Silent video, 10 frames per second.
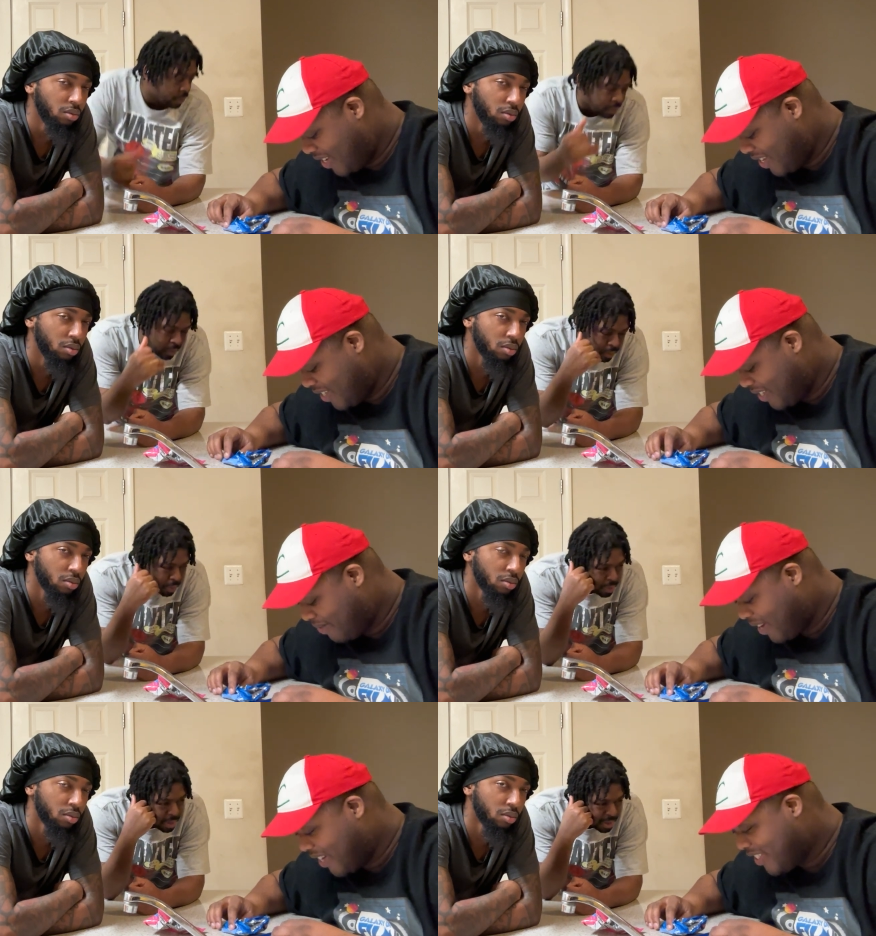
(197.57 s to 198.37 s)
Speaker 1: Give me
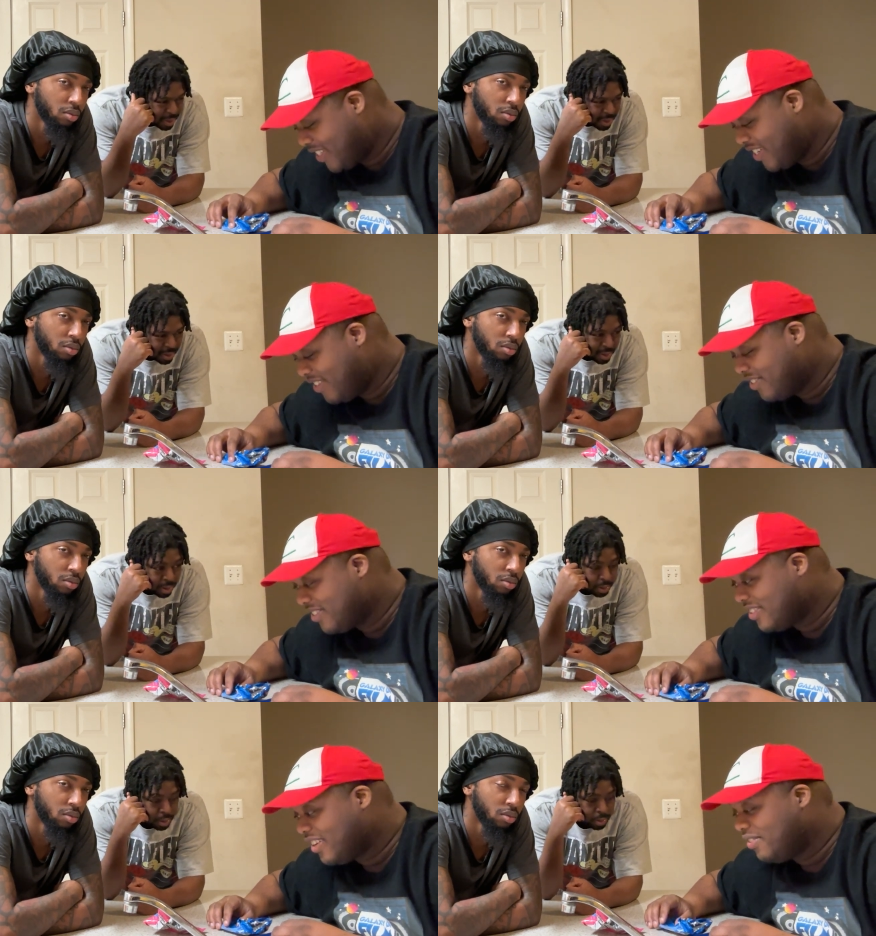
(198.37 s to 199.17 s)
some hot
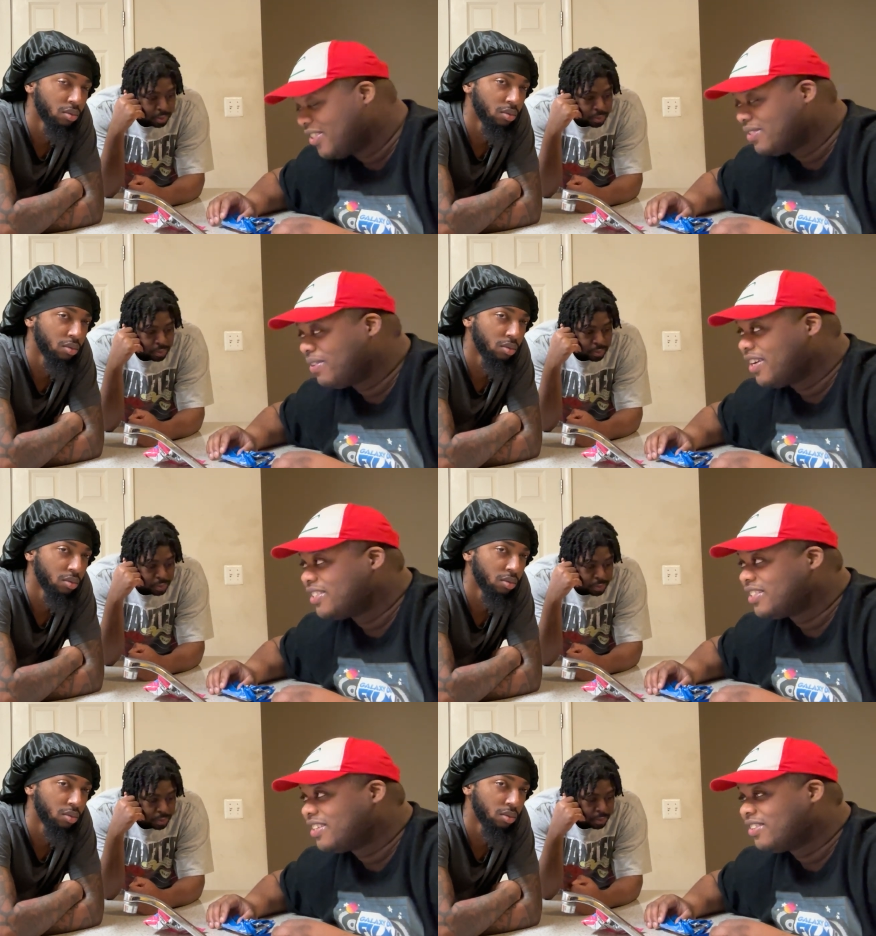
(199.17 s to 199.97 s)
Cheetos. I want some
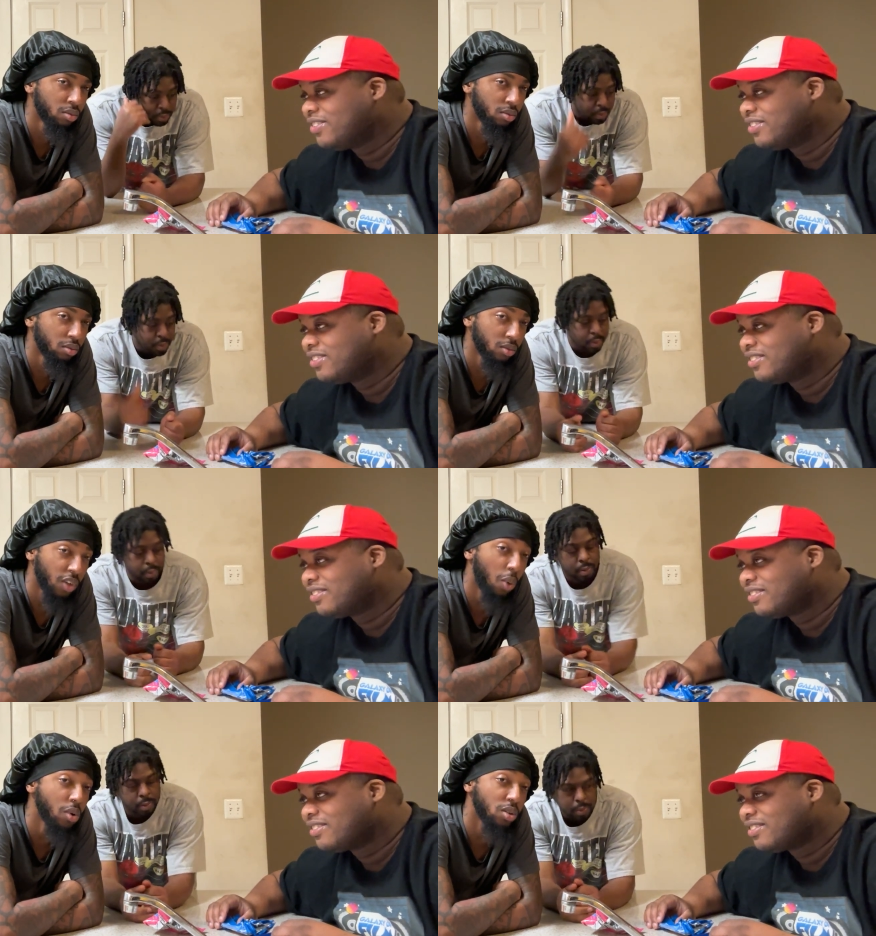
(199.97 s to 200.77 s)
hot Cheetos.
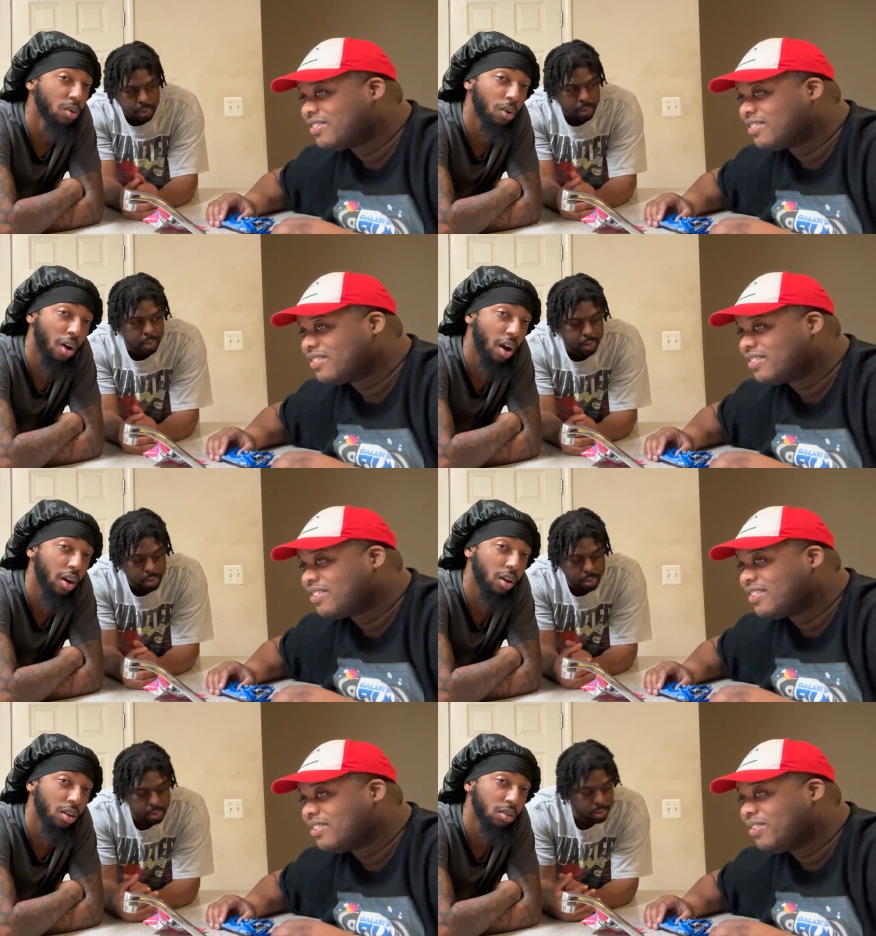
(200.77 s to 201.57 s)
I want some
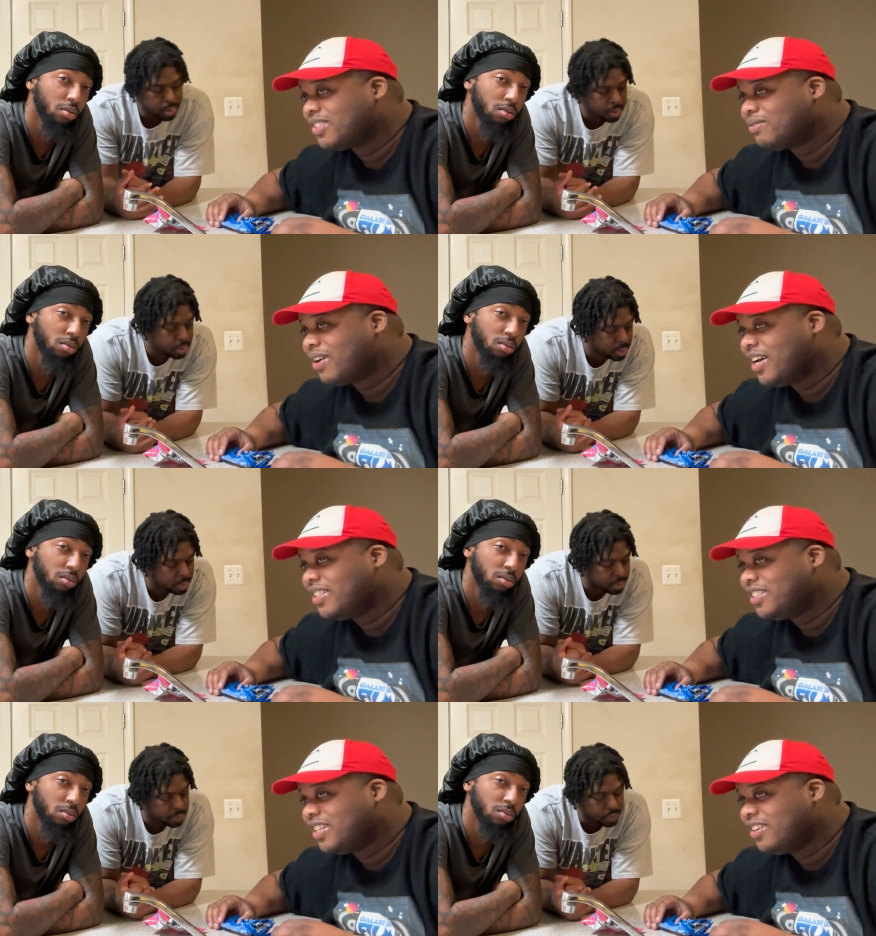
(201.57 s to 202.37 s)
crack. I want some
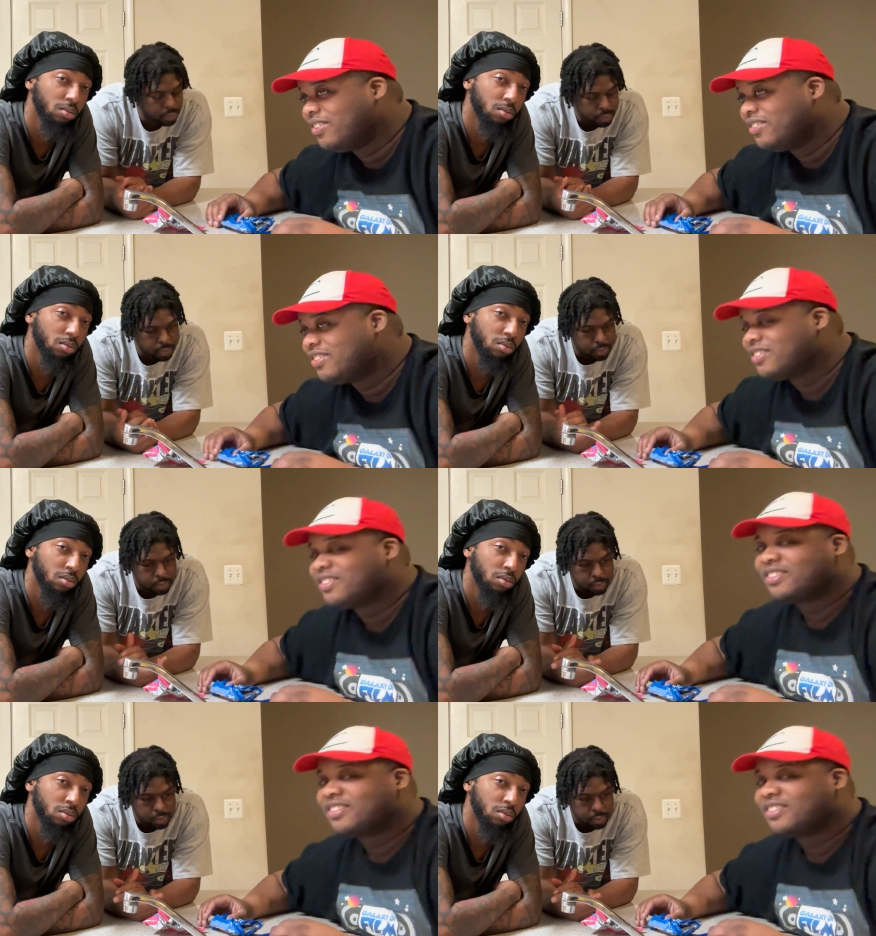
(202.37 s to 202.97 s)
hot Cheetos.